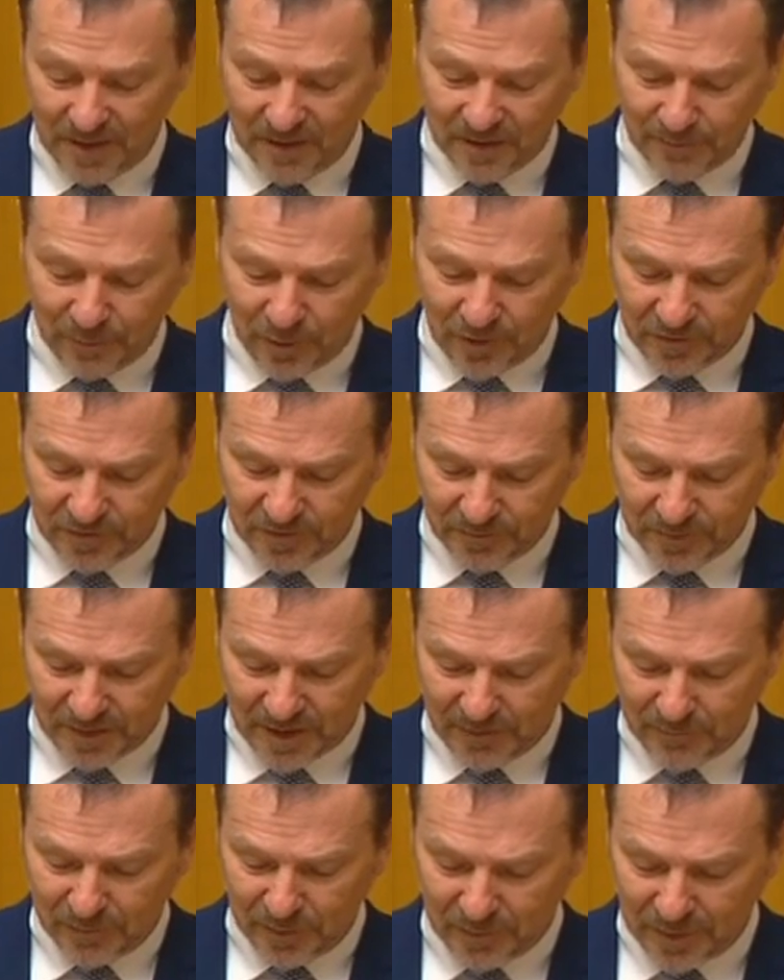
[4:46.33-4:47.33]
The Morrison
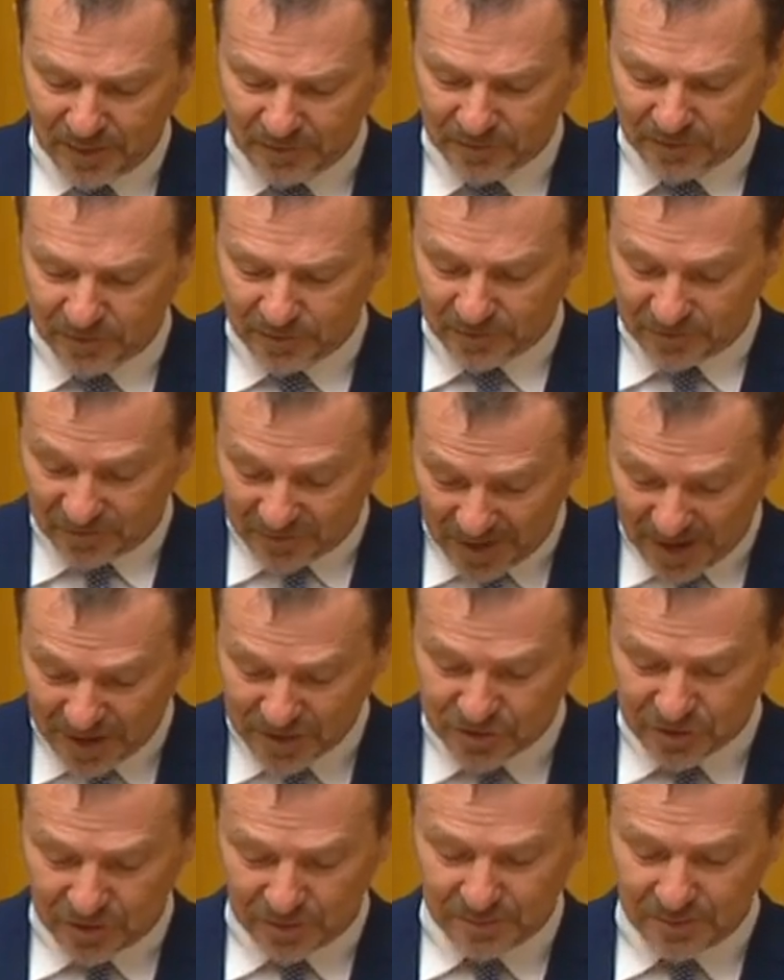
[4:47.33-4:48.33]
government must do its day
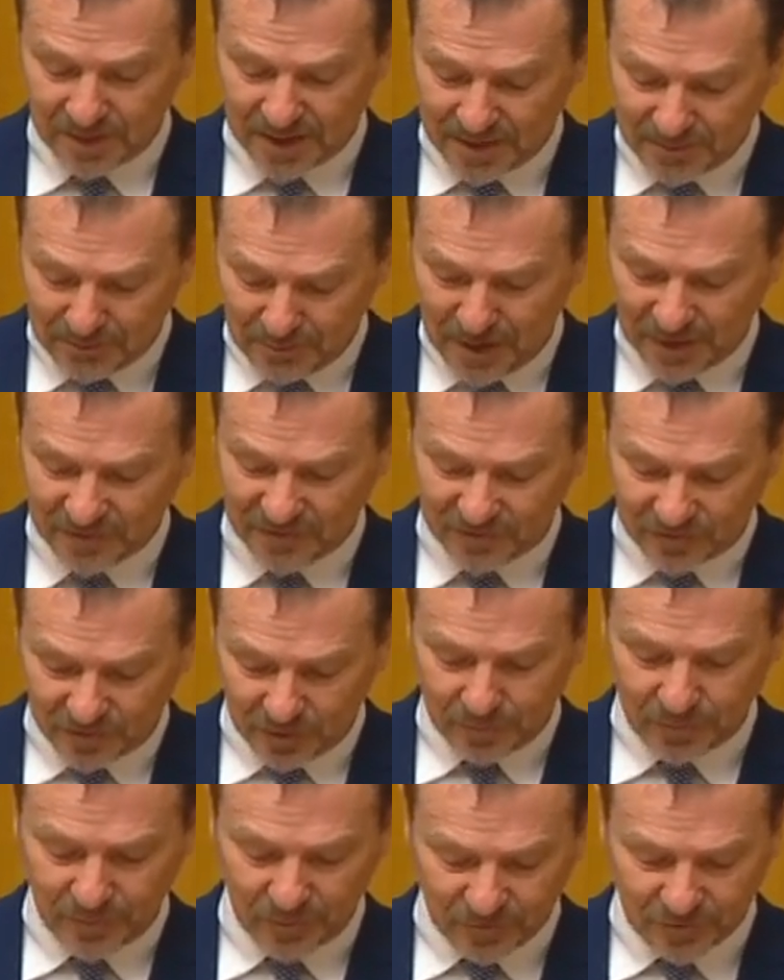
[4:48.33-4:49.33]
job. It must
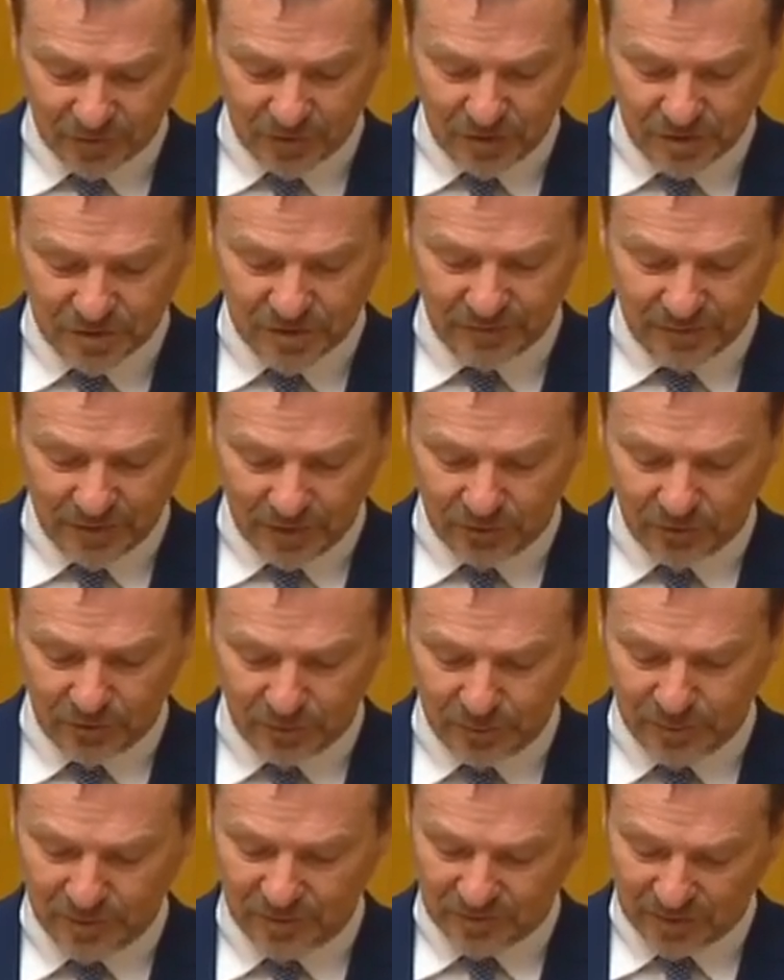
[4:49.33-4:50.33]
stop the scourge of elder
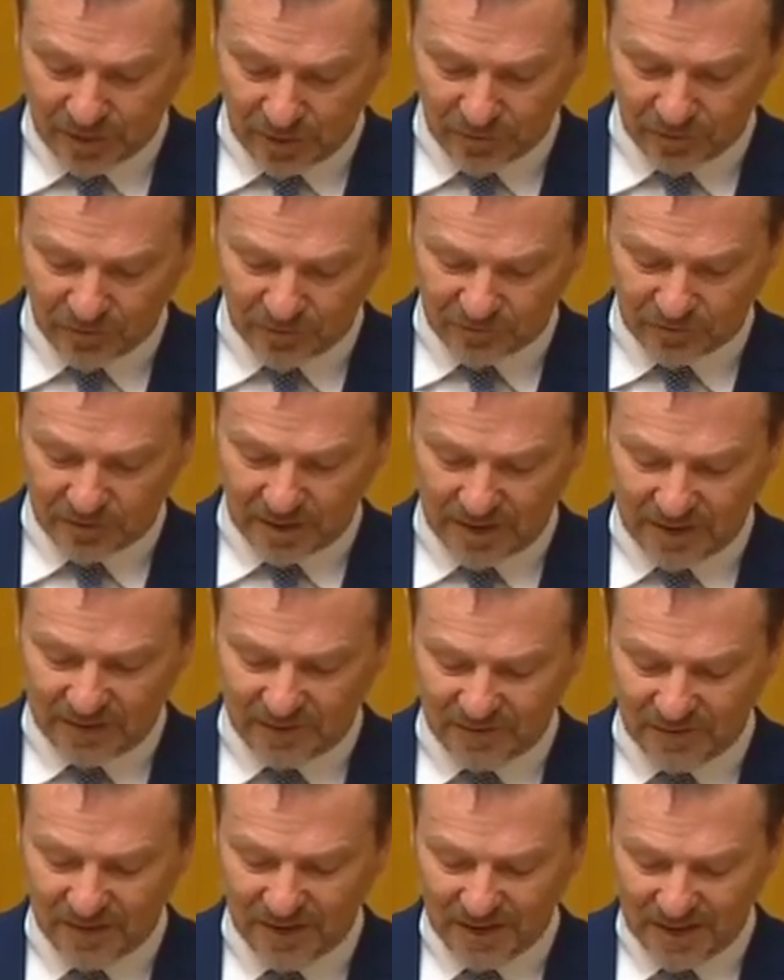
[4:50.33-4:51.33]
abuse. Older
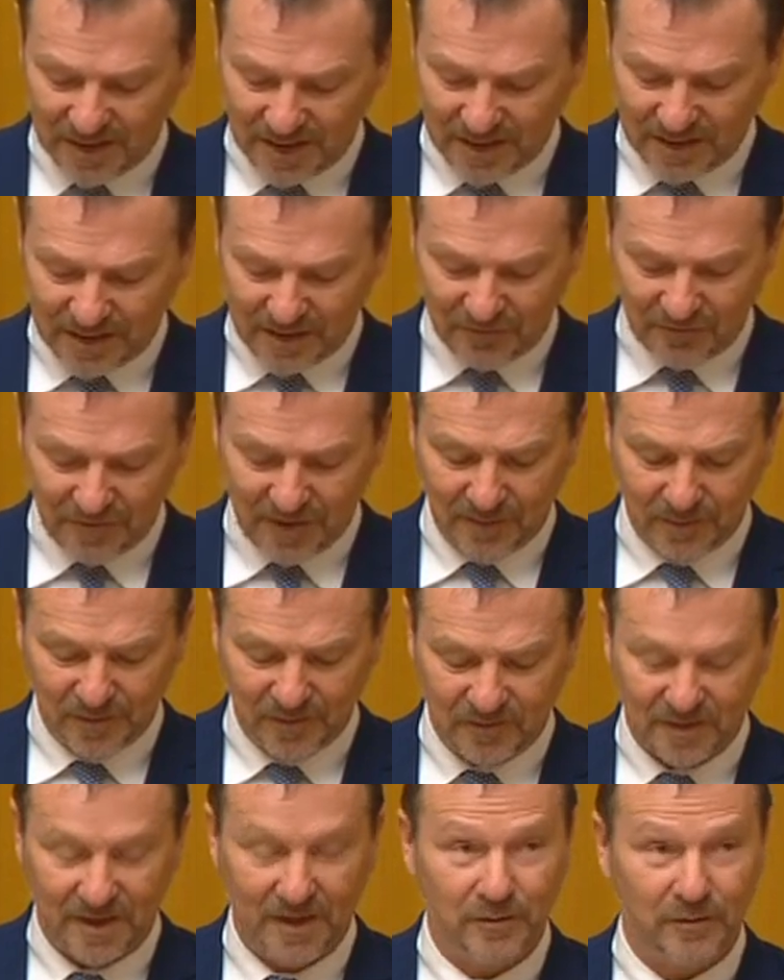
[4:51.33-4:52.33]
Australians and their
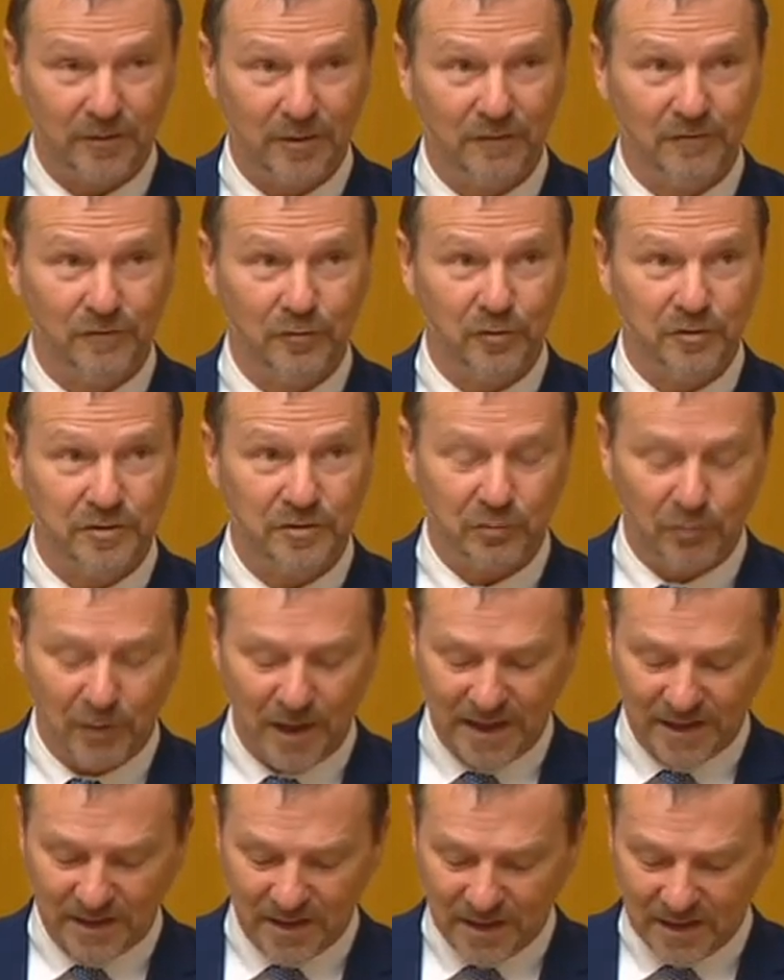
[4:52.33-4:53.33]
families cannot afford to
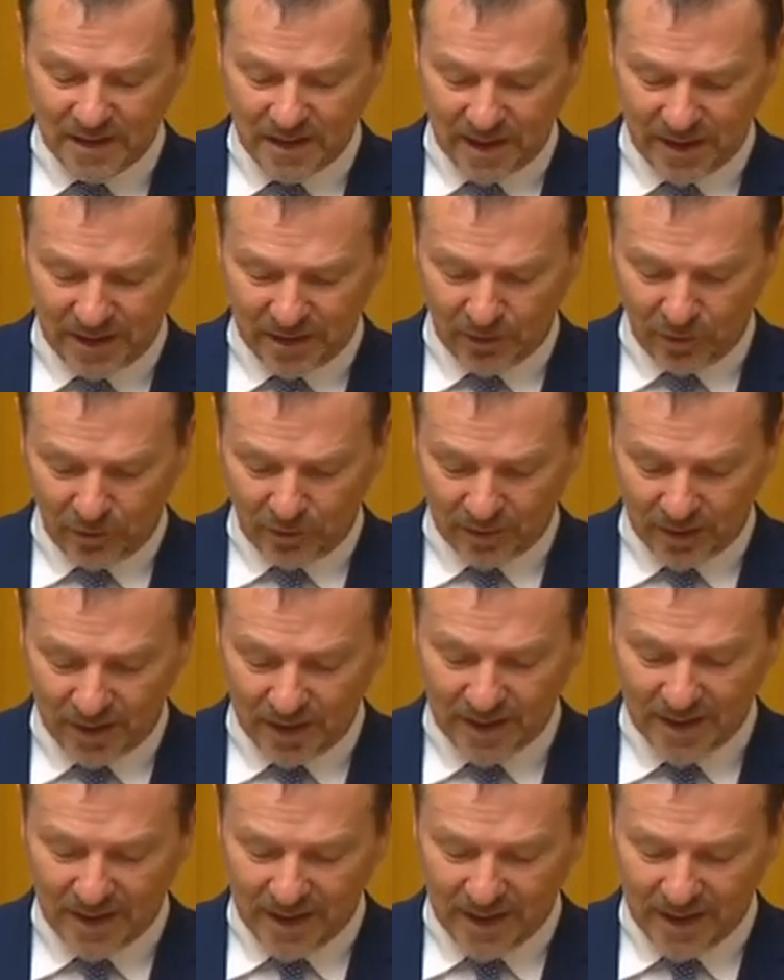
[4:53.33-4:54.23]
wait any longer.